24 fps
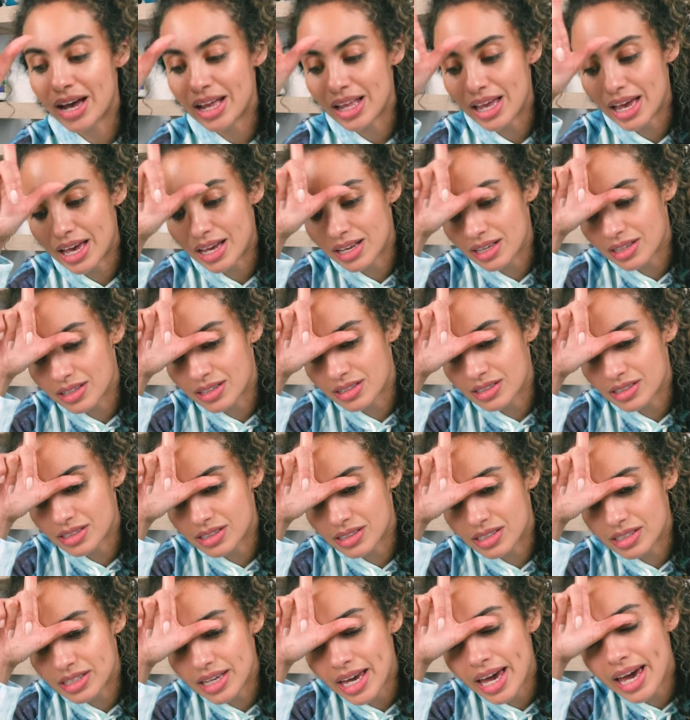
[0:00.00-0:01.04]
fat
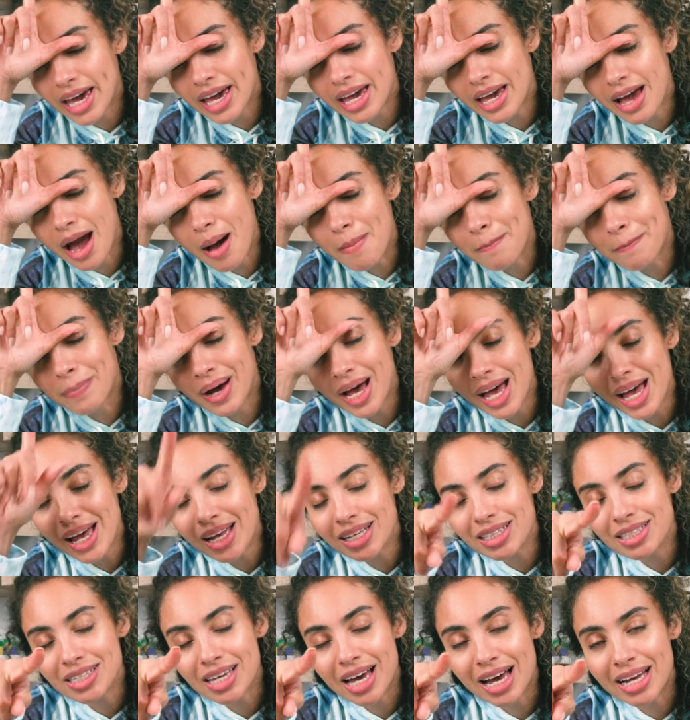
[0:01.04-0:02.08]
L's today,
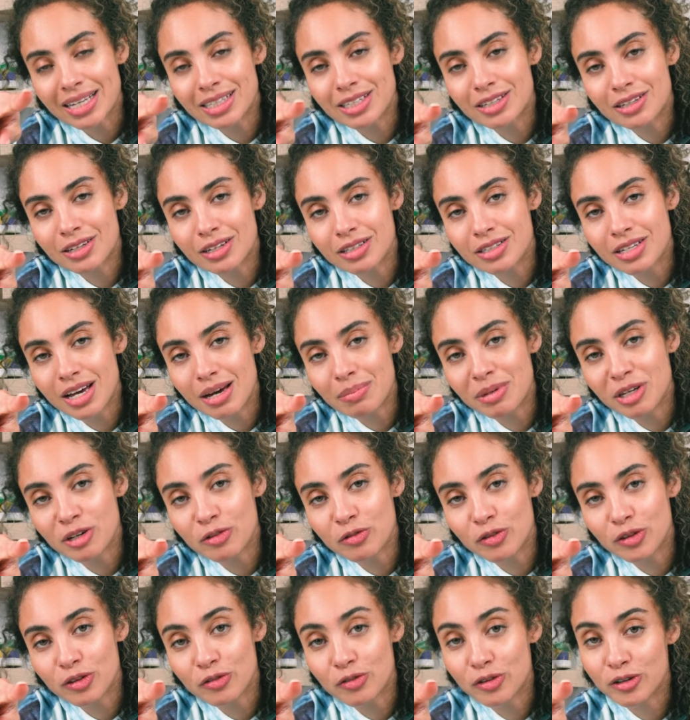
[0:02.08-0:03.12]
but I took a
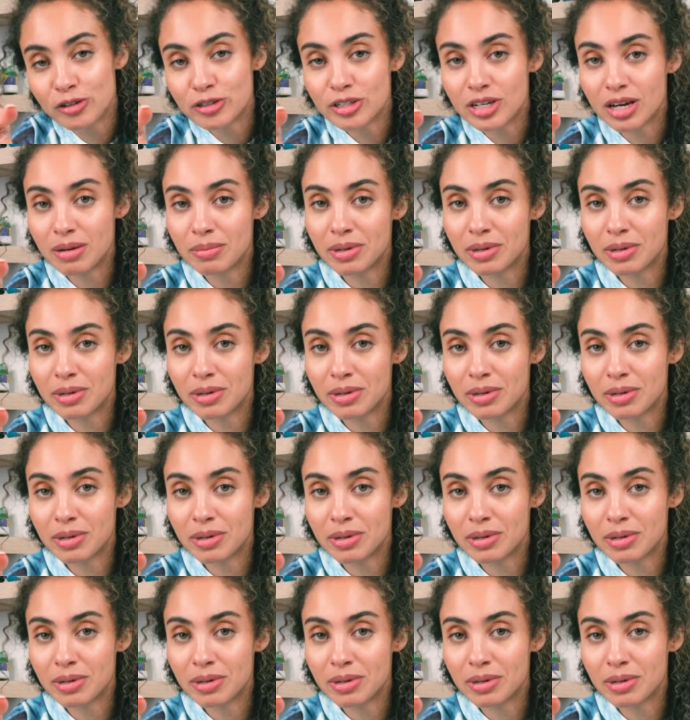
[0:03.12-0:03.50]
W for the first